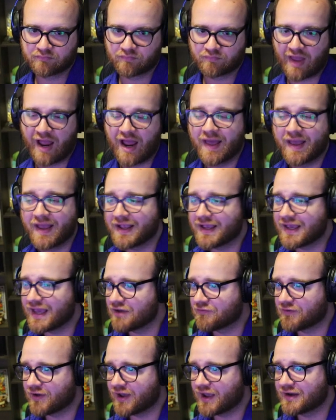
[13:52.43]
I think
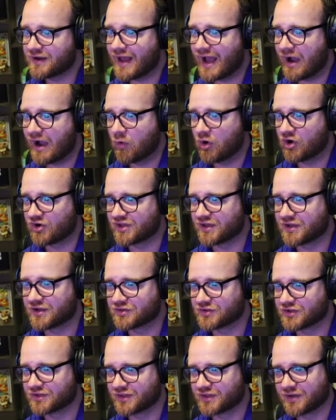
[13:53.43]
even not working
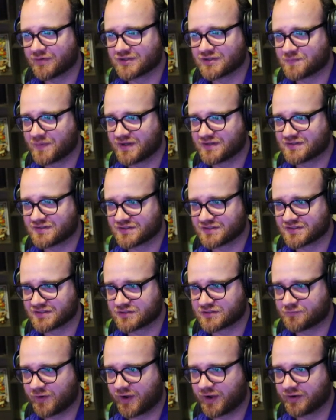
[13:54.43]
cleanly with spaces is
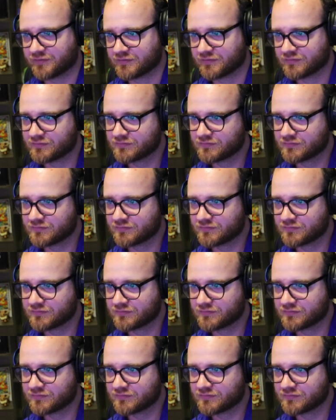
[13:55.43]
fine.